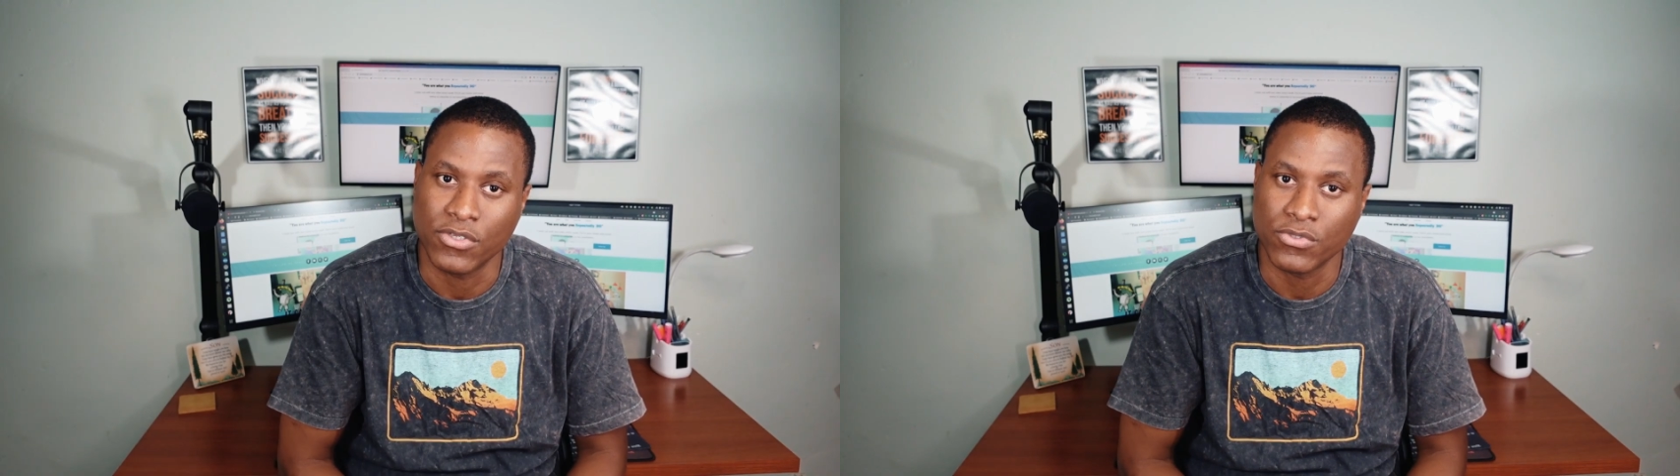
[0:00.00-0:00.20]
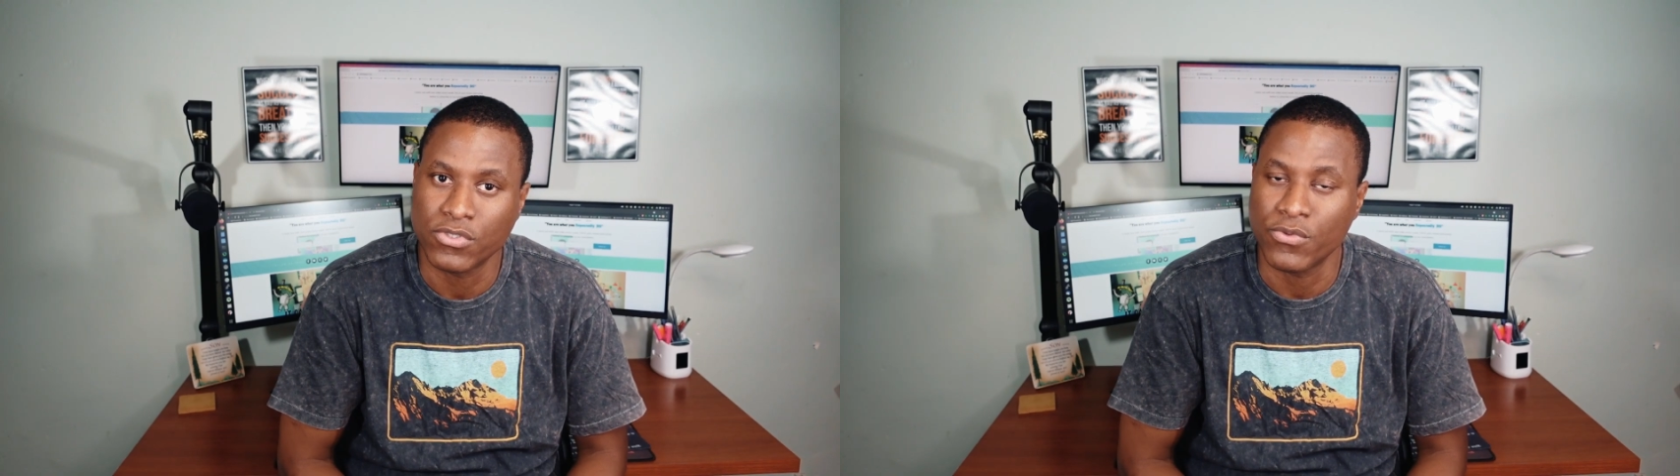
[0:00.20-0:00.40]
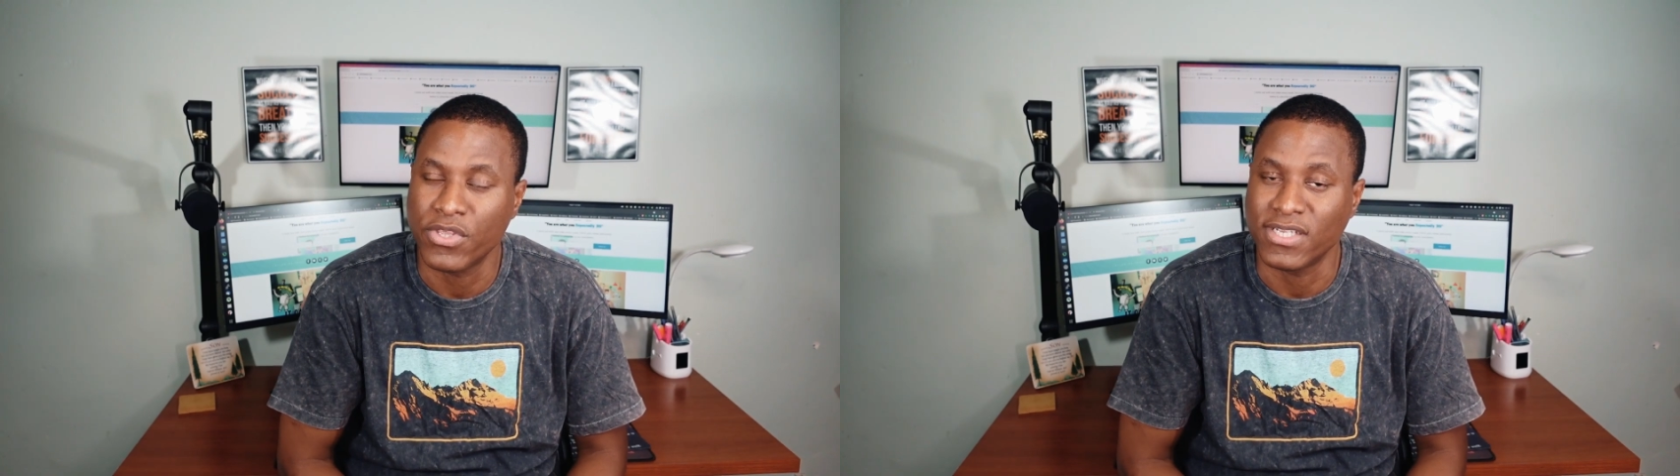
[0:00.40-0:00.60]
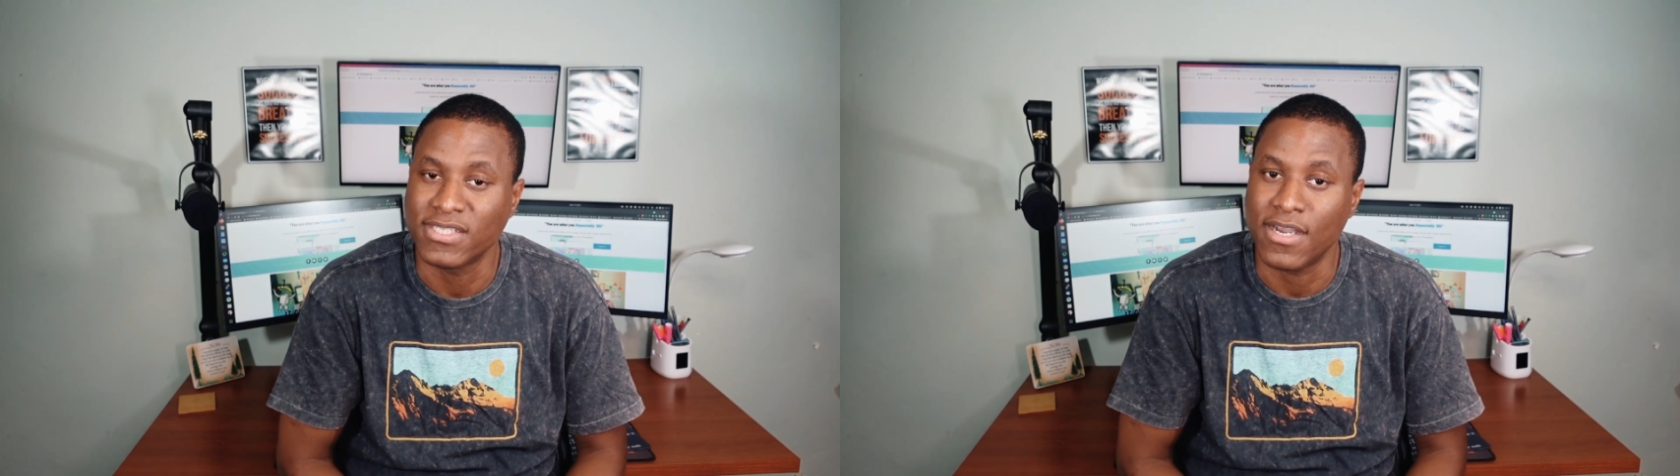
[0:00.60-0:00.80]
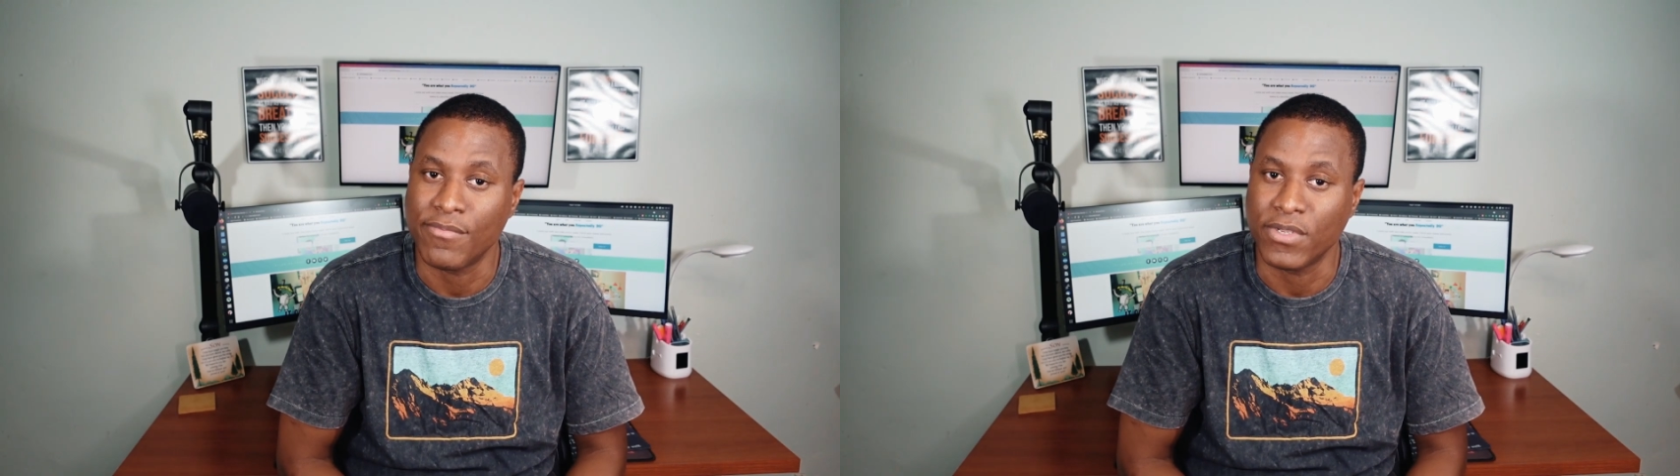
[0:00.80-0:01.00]
Those two things
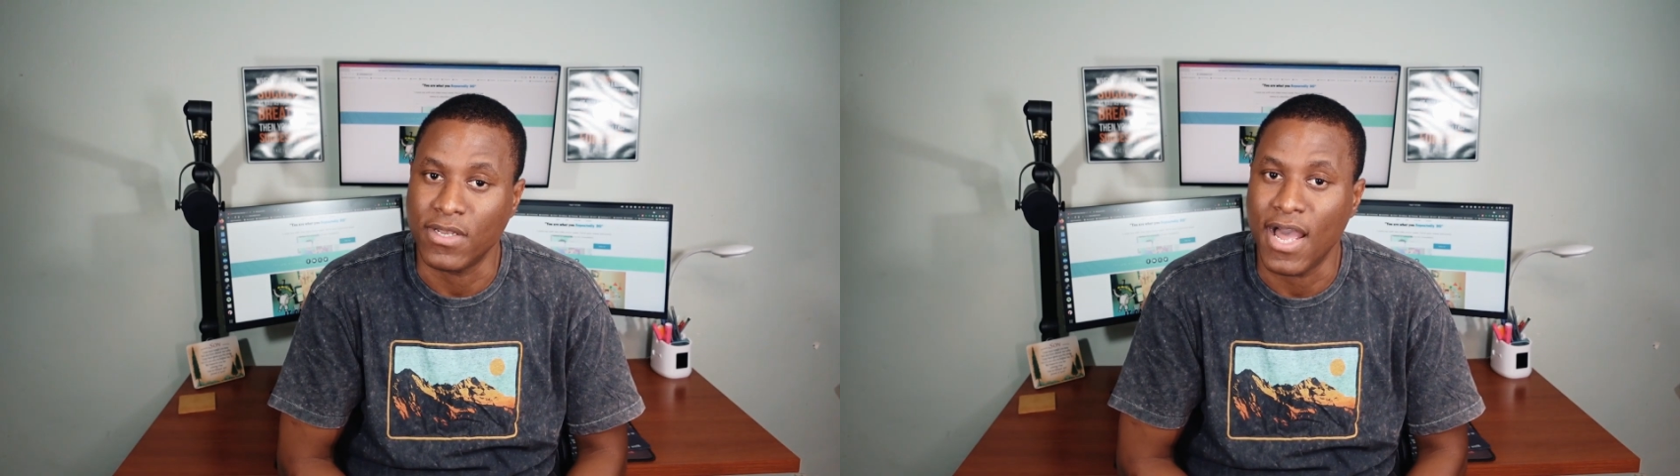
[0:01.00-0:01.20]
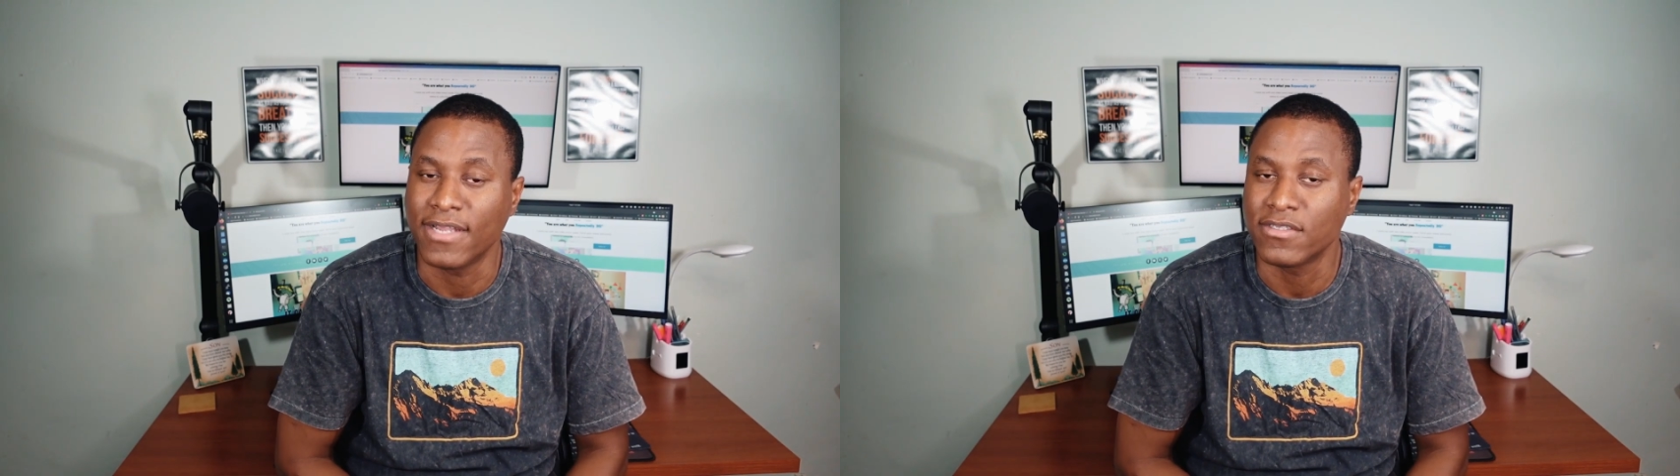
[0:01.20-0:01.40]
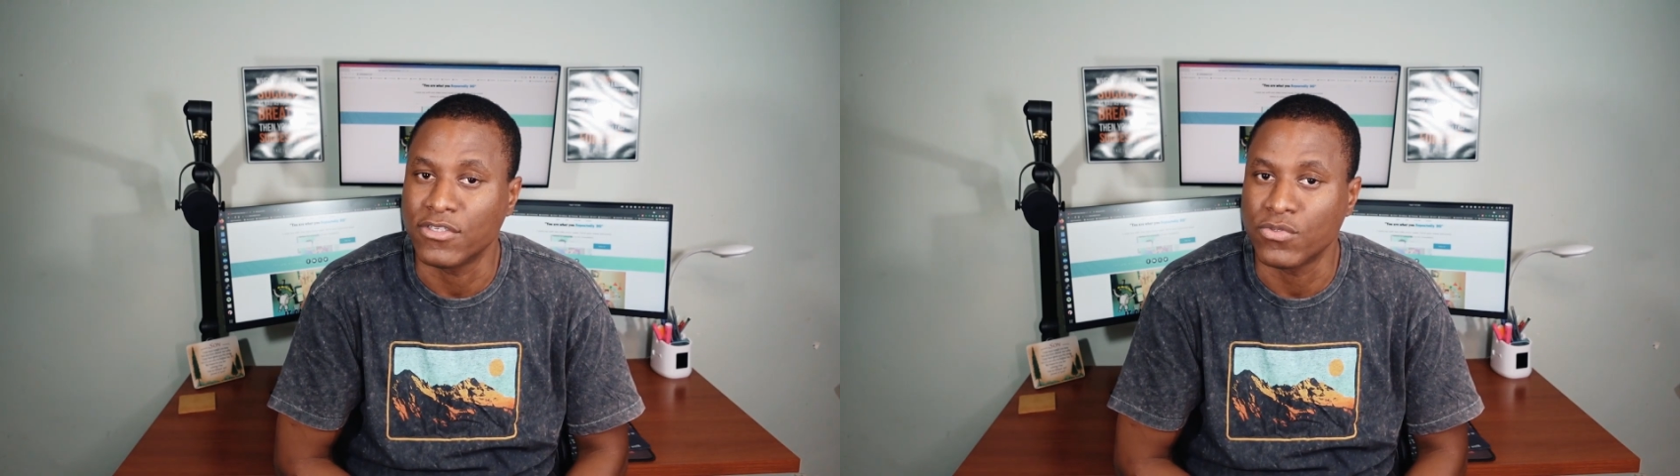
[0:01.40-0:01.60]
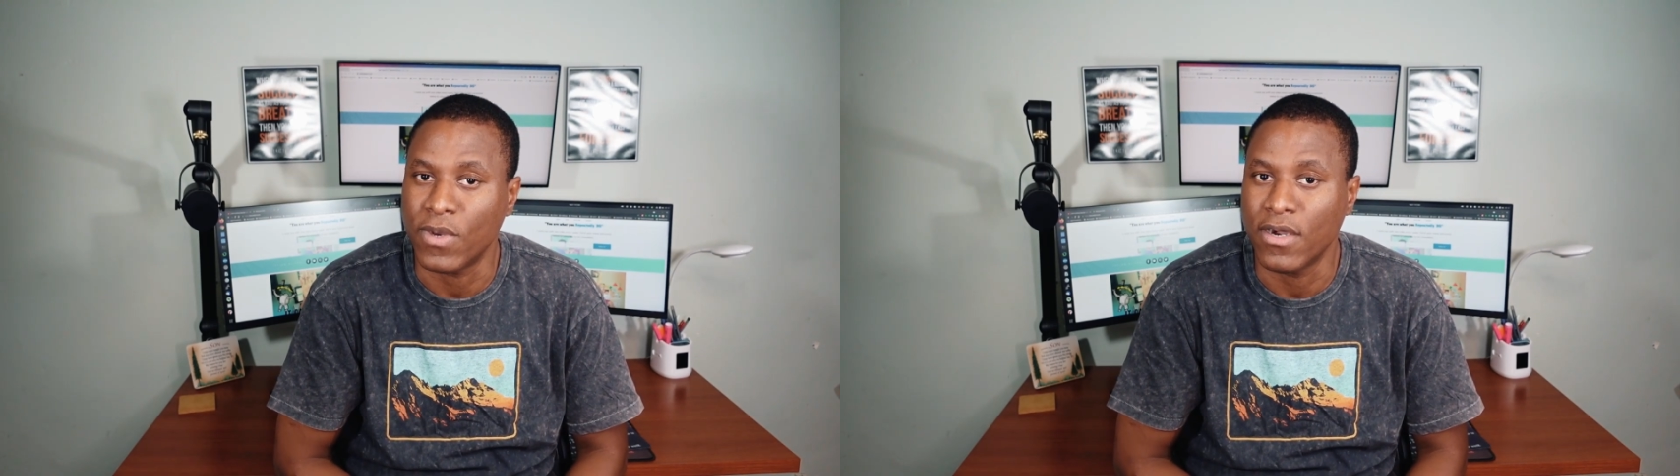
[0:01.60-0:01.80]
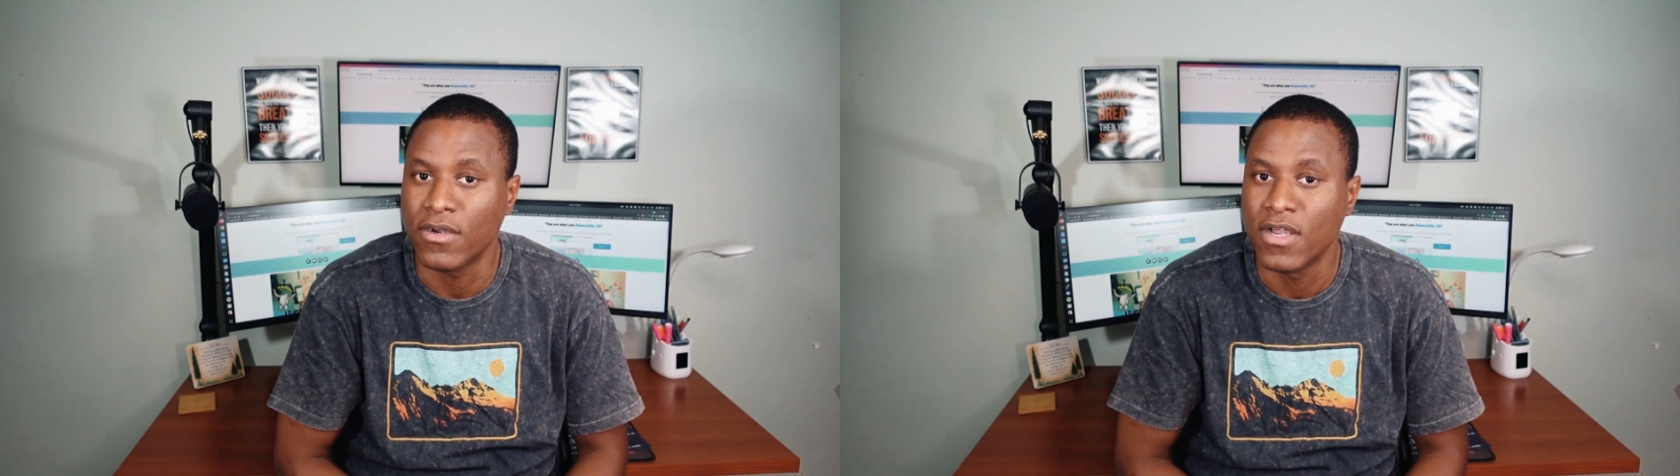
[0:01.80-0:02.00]
helped me a lot as
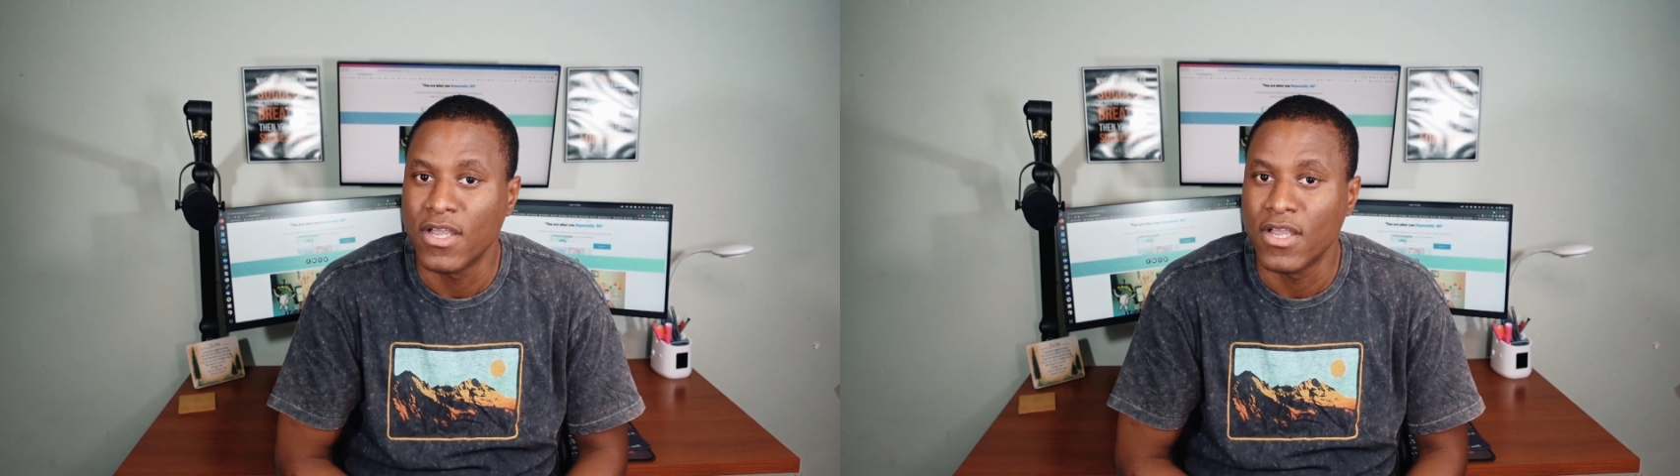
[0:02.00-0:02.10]
well.